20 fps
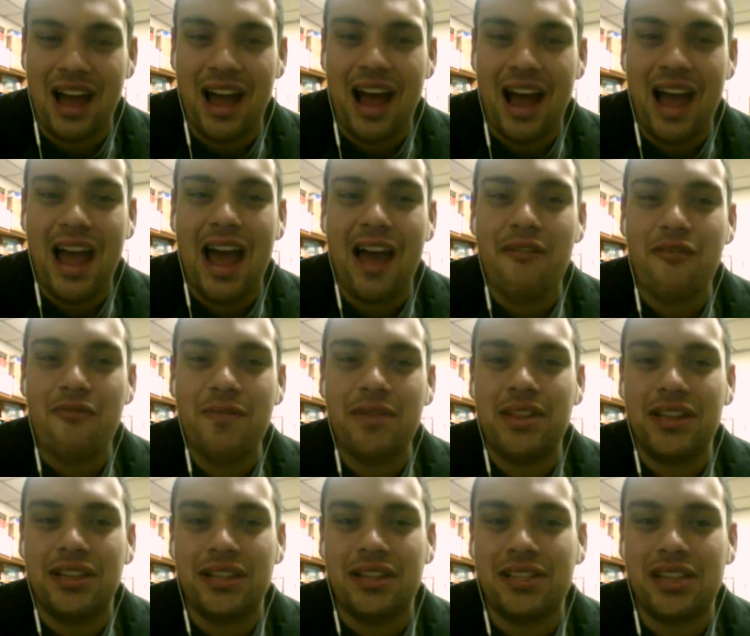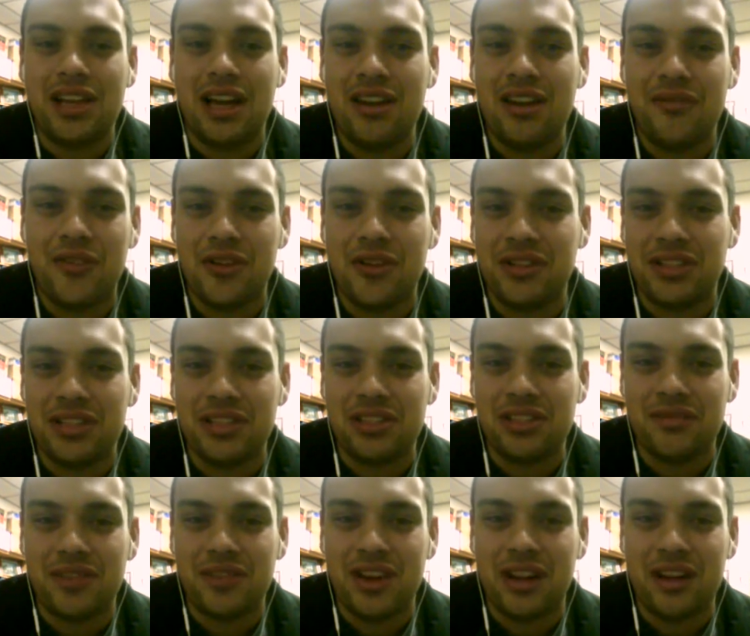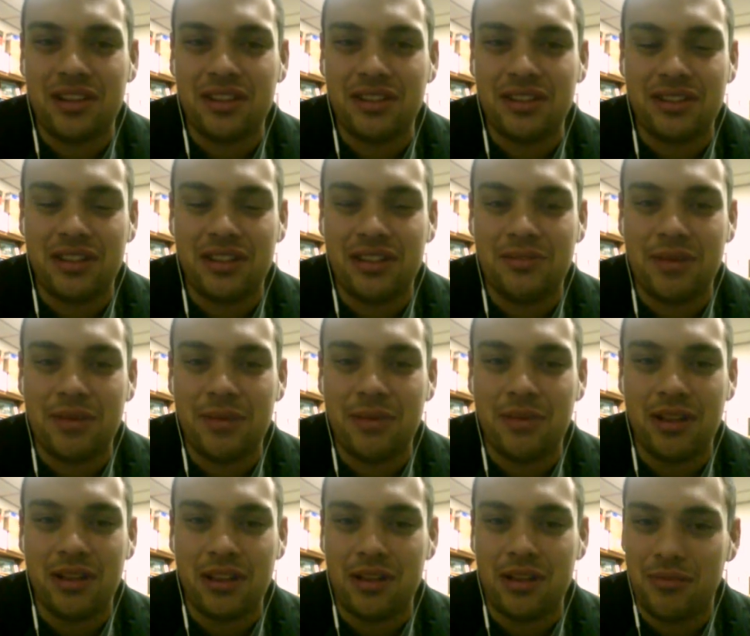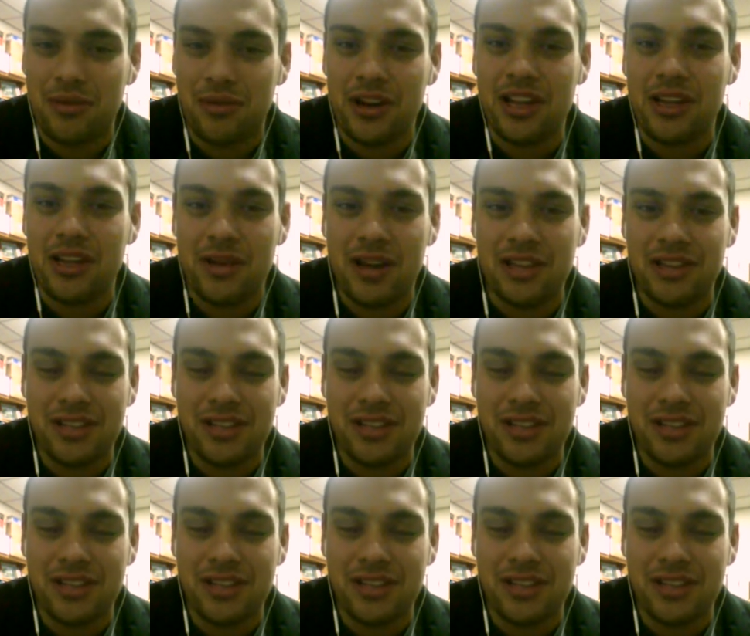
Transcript: haven't been this excited for a season finale since maybe like the Breaking Bad